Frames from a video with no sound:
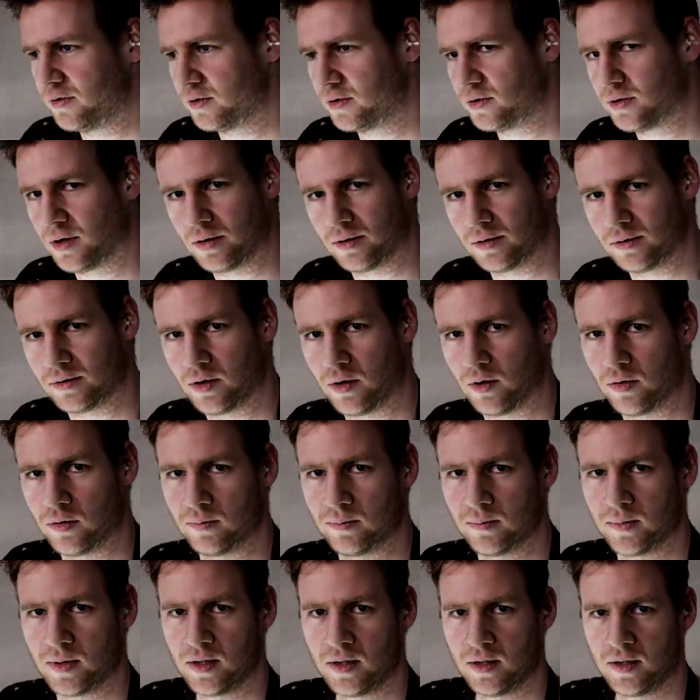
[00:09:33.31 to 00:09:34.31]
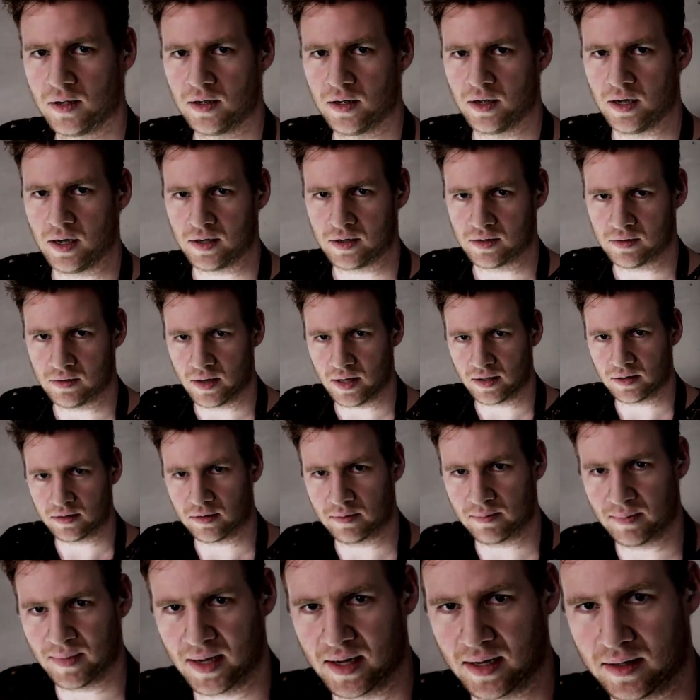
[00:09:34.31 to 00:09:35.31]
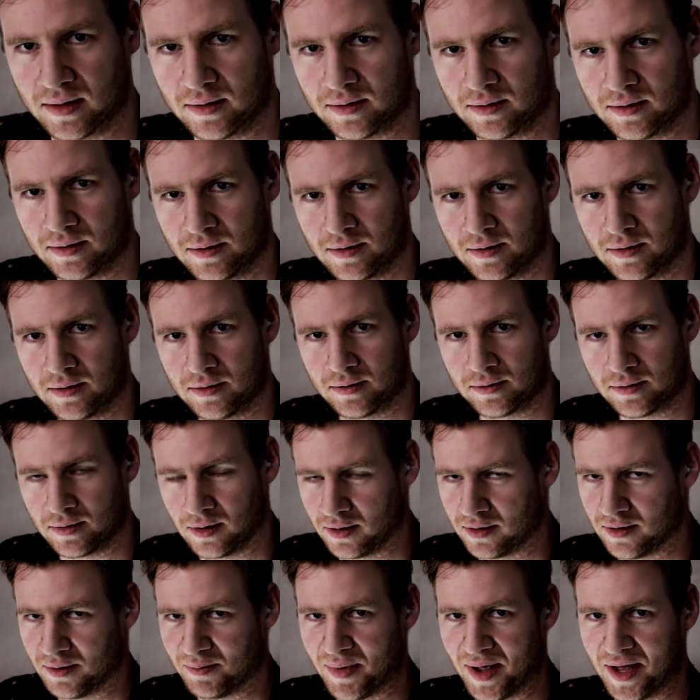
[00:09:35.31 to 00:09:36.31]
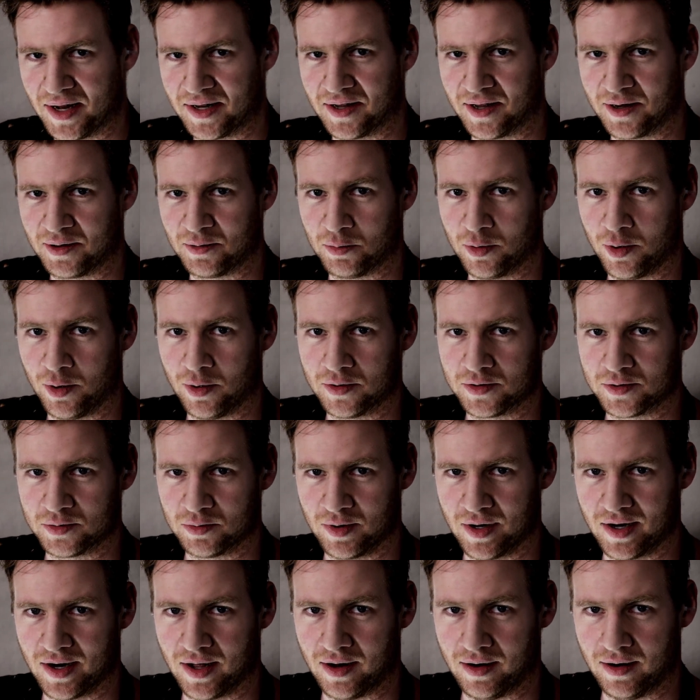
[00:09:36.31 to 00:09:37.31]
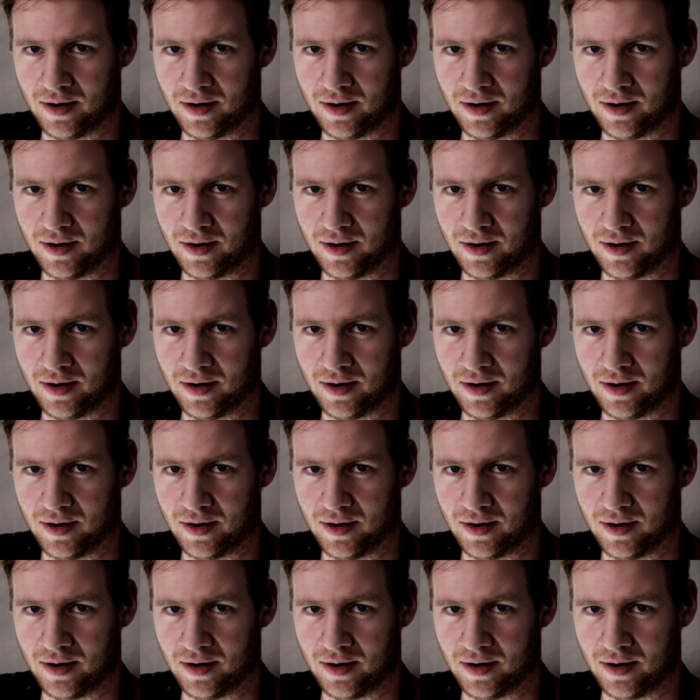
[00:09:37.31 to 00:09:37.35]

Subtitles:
returned home, a greater man than the man I was when I